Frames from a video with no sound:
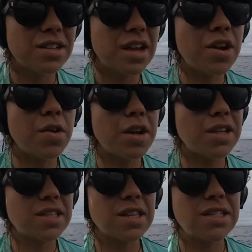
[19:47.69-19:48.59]
and knowing
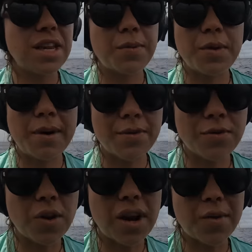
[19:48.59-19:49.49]
it's gonna take me about
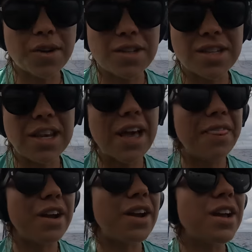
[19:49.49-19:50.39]
4 hours to
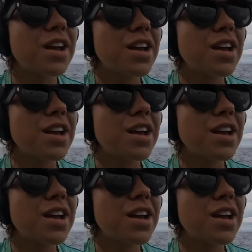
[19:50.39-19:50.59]
get there.